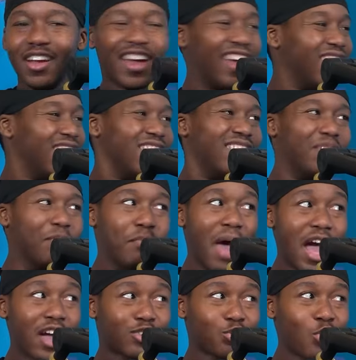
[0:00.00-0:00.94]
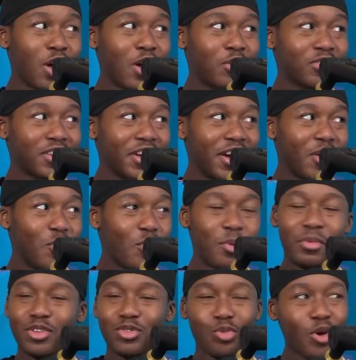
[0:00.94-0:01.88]
and Maxwell's uh,
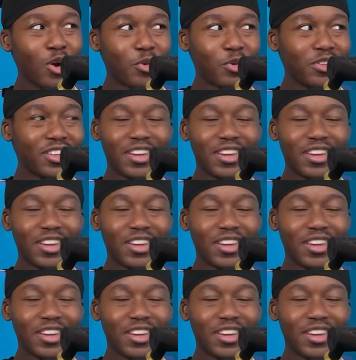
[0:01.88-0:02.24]
woman's work was